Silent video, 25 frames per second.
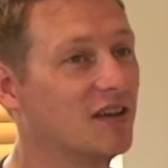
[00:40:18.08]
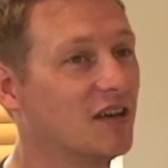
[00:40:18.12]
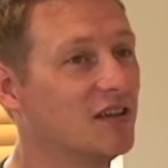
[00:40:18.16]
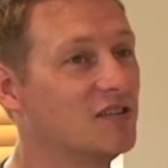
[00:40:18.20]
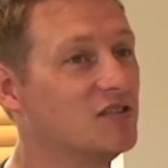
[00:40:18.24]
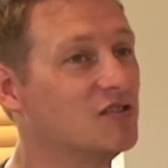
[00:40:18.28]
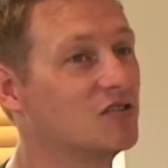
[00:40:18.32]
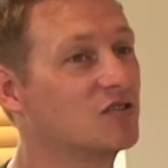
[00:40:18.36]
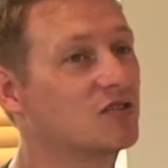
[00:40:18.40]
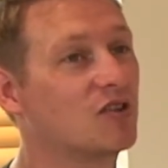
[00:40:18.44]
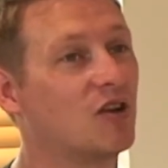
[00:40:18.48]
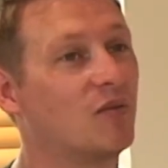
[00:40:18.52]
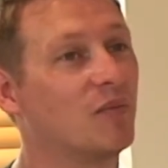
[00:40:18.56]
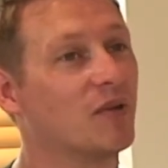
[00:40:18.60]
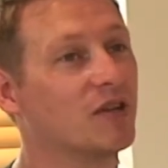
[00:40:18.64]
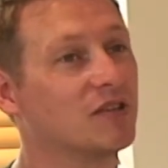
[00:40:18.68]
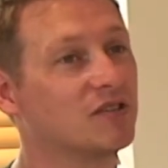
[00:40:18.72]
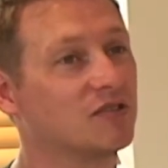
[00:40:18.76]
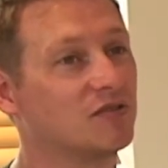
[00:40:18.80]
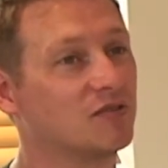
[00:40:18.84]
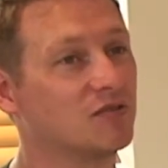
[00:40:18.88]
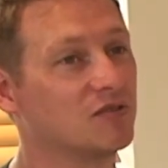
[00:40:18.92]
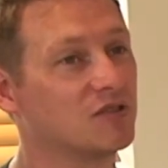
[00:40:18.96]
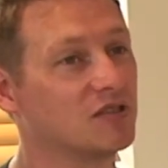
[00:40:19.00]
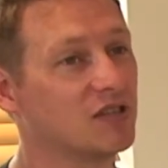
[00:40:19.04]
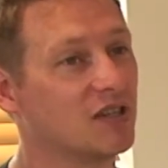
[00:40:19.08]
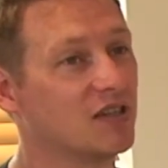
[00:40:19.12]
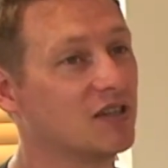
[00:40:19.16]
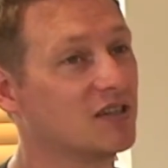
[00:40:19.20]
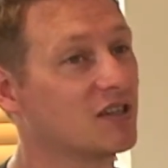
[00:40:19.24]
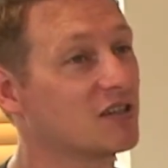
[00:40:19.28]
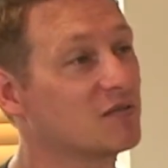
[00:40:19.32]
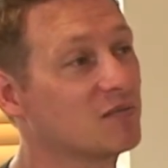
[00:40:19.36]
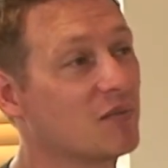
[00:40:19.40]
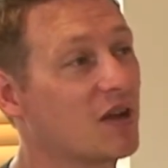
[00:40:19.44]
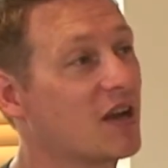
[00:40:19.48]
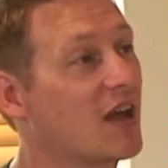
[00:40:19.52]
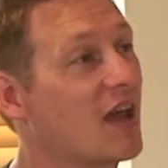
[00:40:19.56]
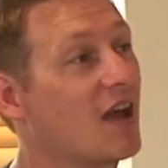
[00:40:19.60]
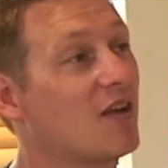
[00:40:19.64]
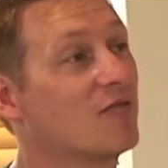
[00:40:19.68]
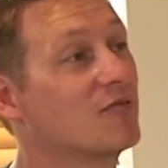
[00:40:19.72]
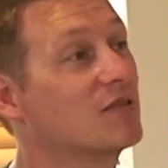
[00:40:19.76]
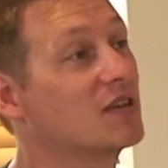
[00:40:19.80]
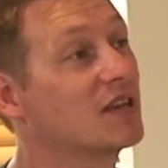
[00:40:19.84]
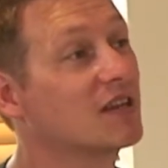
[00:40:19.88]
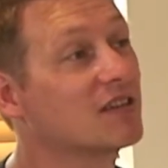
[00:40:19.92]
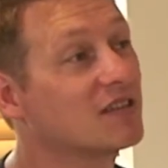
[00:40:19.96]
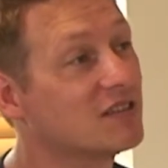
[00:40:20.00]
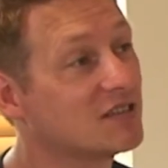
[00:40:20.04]
And you just comment on all these things. It doesn't matter how
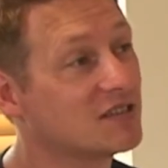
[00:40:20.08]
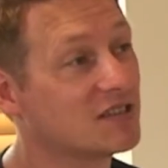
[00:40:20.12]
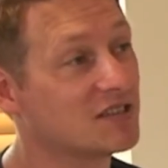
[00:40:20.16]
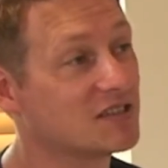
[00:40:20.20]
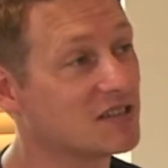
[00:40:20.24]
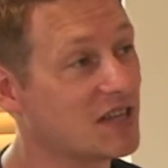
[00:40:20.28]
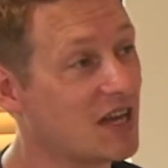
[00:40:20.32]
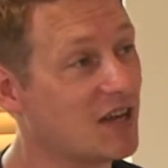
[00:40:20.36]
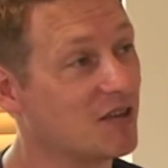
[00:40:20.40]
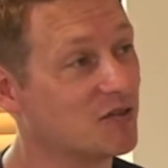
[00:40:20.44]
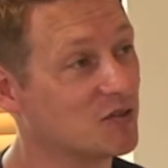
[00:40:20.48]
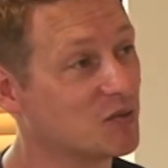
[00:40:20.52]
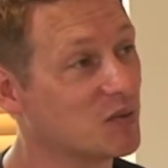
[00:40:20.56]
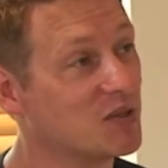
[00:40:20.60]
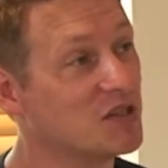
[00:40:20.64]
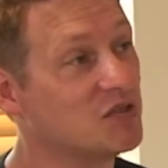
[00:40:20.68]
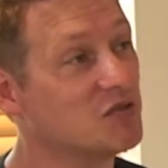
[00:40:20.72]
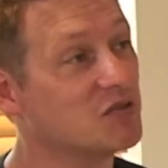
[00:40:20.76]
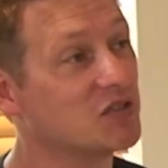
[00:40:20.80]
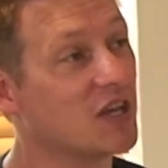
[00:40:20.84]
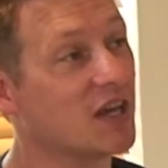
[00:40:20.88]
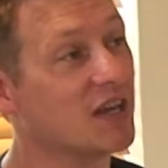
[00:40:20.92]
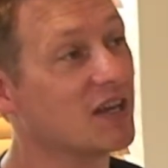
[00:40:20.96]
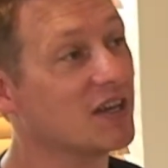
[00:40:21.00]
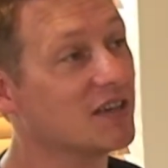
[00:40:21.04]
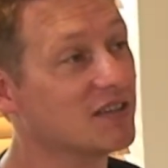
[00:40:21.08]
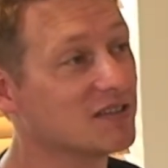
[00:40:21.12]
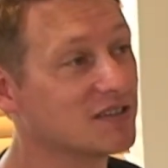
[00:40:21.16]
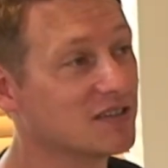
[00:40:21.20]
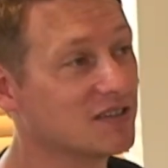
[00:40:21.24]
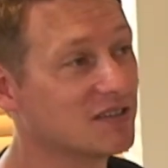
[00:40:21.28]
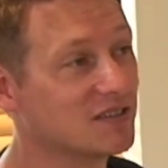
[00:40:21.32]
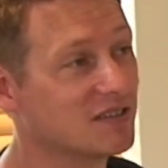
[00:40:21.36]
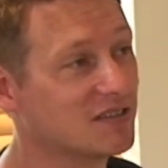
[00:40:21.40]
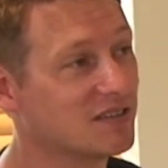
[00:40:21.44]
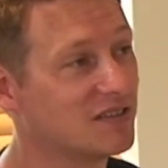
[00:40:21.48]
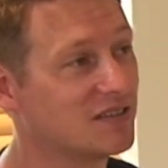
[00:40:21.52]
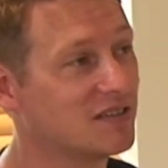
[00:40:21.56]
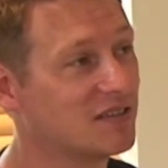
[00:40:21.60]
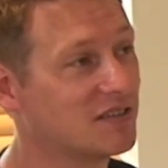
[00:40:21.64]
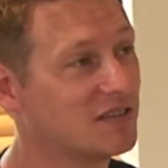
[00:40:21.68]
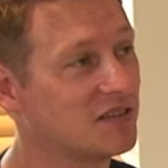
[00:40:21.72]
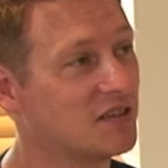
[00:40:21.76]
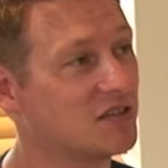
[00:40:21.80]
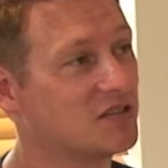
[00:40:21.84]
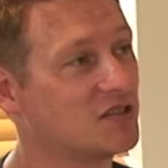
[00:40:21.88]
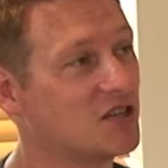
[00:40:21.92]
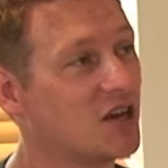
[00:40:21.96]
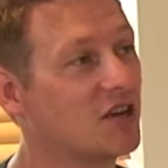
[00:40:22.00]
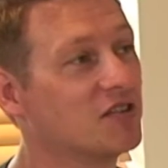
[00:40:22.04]
ridiculous it sounds when you say it.
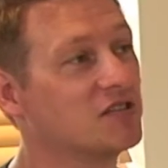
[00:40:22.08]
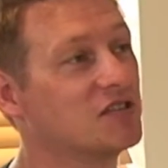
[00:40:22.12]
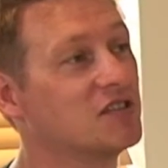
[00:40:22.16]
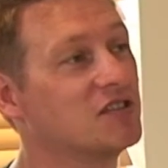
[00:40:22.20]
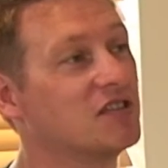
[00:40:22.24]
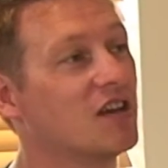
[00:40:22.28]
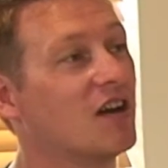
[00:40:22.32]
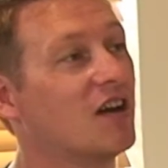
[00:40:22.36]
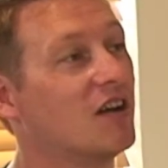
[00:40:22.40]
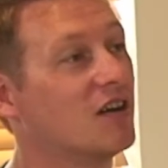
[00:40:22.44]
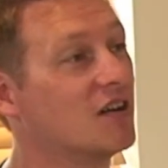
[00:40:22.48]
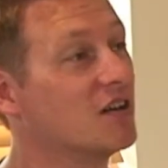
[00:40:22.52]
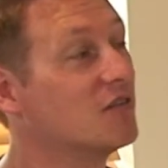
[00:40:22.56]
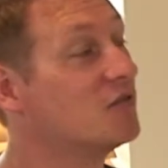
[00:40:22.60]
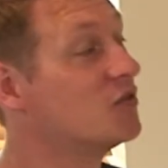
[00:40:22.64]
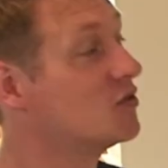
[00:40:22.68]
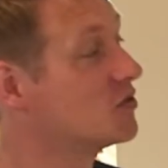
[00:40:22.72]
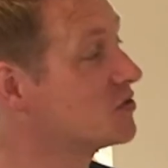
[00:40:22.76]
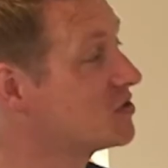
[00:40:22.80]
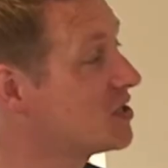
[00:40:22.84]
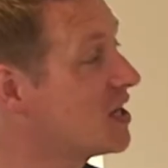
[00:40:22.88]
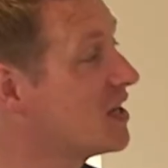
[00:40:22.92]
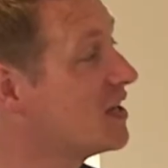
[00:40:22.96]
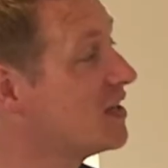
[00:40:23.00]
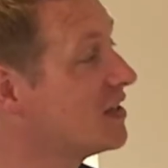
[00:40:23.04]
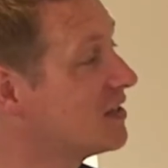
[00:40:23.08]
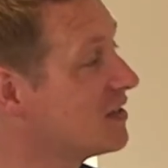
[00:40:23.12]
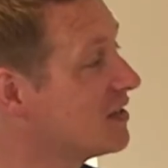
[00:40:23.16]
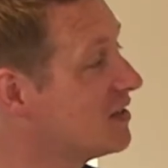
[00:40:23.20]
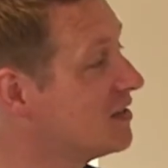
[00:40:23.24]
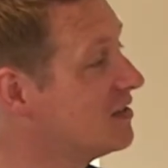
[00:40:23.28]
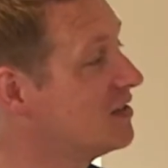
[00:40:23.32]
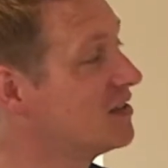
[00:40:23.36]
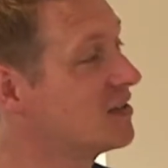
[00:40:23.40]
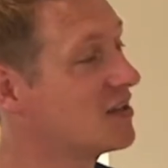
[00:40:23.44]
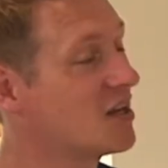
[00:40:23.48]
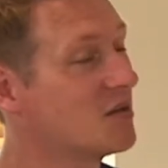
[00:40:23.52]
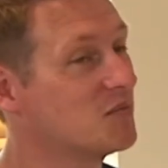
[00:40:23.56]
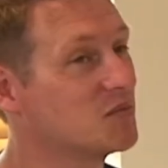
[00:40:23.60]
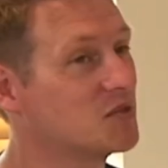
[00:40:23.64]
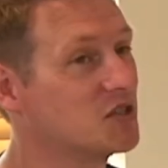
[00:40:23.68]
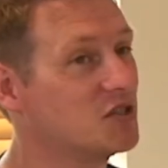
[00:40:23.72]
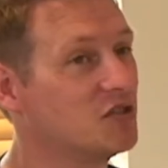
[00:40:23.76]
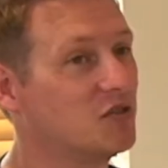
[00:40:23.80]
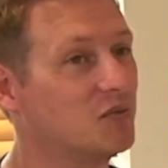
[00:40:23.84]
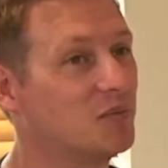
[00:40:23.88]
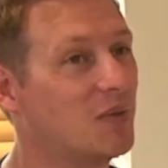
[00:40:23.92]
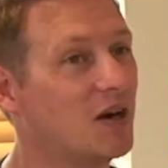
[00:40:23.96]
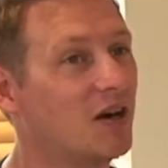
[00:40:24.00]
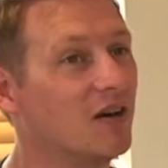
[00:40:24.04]
The chances are, if you're saying it and it comes
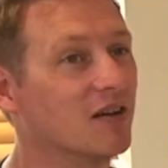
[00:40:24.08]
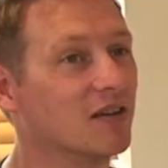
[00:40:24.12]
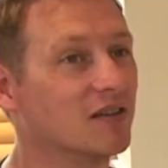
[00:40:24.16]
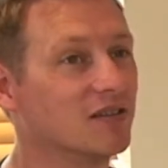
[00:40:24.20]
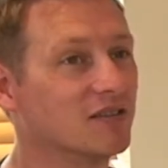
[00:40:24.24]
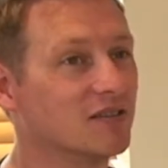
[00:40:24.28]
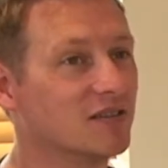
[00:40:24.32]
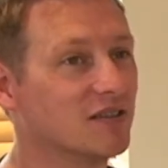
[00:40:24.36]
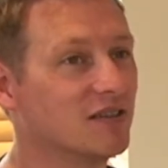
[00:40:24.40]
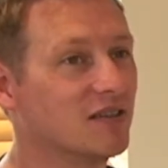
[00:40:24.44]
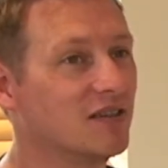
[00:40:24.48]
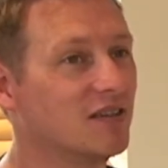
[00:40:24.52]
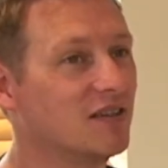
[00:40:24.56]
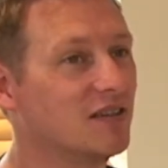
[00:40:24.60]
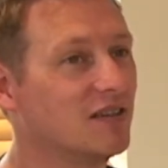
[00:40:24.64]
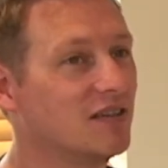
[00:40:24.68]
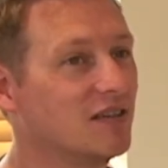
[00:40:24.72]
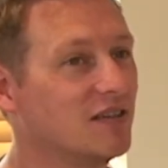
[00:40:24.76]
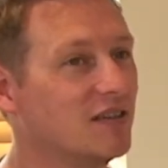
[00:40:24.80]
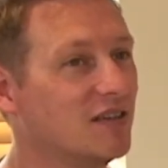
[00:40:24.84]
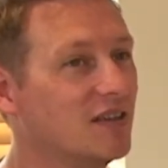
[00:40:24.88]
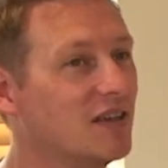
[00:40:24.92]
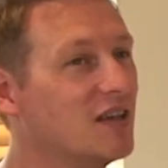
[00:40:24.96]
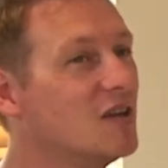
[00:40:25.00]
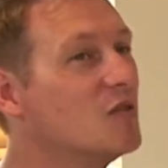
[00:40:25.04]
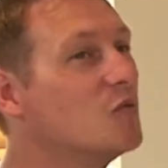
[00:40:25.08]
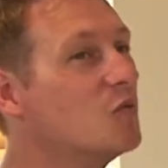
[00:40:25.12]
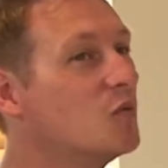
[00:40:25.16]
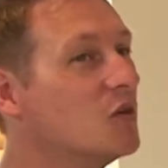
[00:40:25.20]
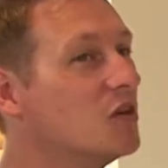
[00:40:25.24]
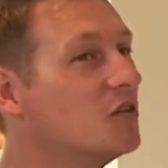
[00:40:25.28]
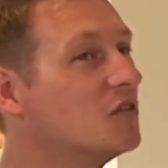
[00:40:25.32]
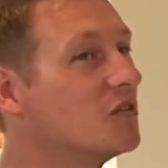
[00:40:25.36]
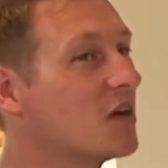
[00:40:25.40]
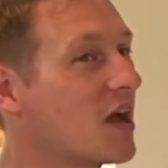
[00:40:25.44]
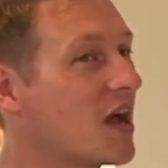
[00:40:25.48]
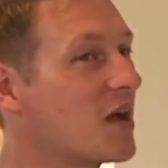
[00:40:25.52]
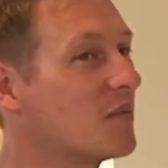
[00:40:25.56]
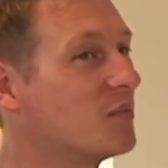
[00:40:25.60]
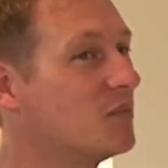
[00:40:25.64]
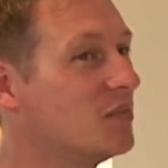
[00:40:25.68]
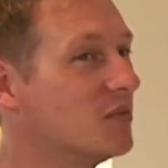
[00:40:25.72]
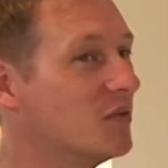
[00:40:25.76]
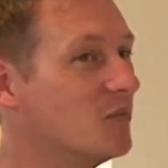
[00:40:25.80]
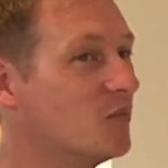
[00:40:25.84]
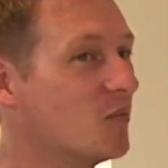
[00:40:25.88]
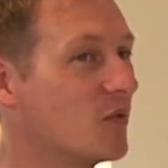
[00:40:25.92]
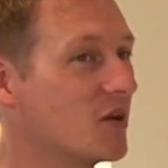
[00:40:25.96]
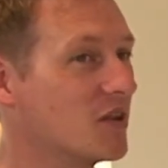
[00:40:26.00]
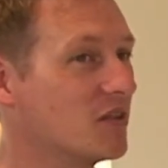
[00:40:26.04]
to your mind, it will
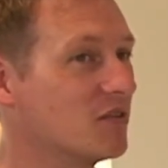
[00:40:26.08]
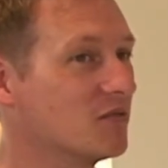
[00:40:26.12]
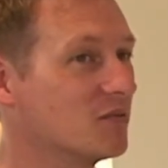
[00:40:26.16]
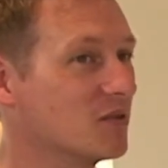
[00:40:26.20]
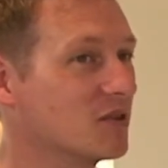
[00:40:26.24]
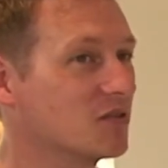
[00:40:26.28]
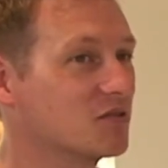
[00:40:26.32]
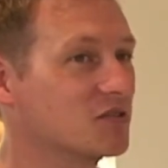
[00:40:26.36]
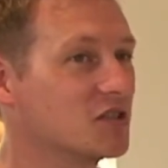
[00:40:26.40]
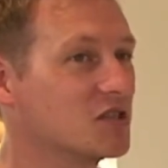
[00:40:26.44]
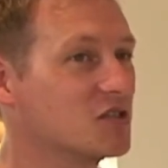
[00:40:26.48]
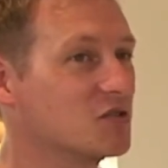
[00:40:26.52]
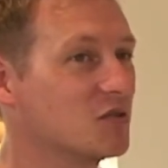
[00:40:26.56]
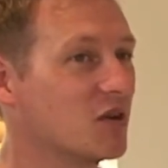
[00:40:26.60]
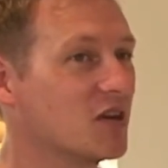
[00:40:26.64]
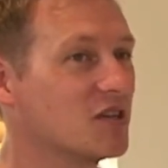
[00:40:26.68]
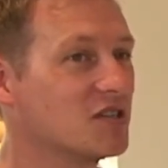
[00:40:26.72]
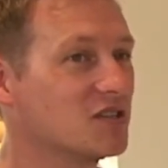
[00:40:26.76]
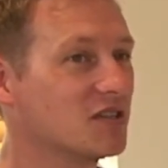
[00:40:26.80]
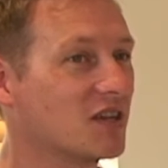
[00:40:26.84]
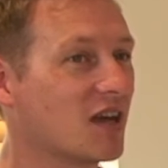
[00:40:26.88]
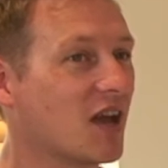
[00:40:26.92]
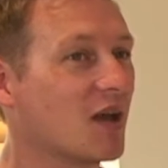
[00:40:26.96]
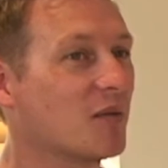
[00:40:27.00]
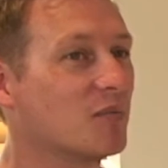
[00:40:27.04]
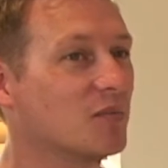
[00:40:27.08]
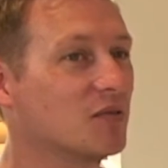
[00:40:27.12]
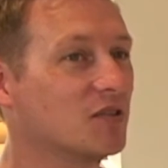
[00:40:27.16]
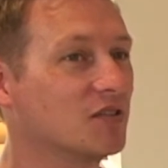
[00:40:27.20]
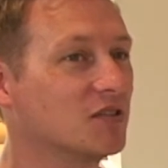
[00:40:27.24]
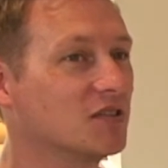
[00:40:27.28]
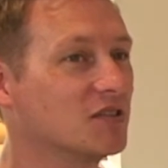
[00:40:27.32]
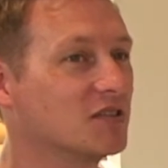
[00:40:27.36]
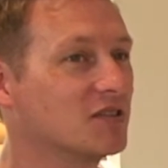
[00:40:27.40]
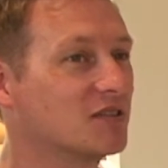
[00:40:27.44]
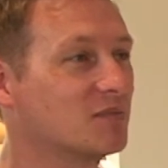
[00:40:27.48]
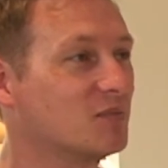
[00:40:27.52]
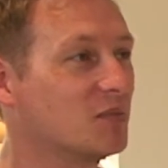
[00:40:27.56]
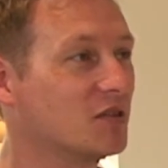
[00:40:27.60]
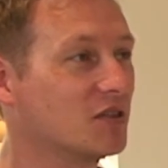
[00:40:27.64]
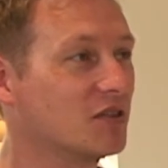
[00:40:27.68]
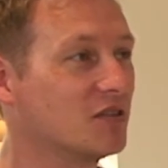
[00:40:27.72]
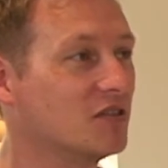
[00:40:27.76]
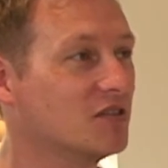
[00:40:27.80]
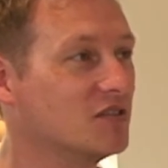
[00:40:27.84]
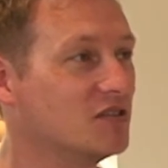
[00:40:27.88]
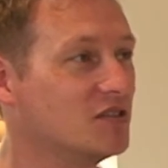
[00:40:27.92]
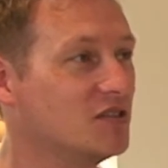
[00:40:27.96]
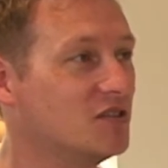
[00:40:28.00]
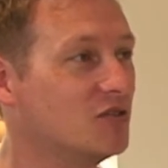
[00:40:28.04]
happen when the real situation happens,
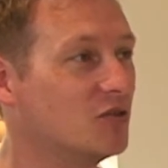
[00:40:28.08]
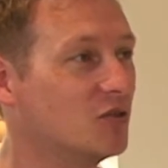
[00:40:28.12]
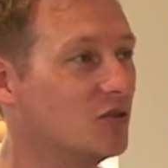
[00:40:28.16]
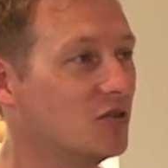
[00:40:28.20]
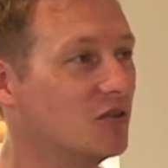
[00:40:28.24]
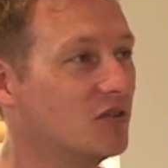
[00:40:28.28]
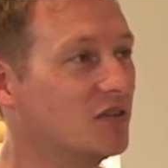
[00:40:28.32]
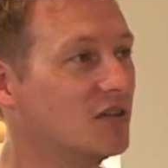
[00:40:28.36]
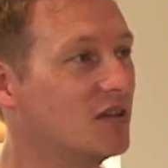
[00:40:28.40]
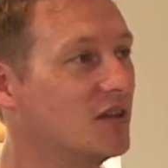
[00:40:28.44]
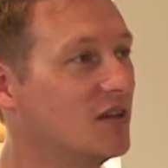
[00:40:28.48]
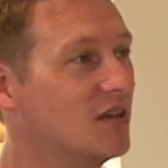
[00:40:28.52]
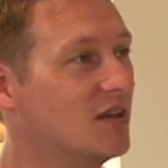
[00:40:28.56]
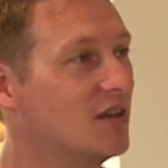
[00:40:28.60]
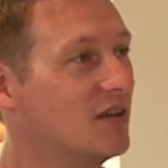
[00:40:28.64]
because your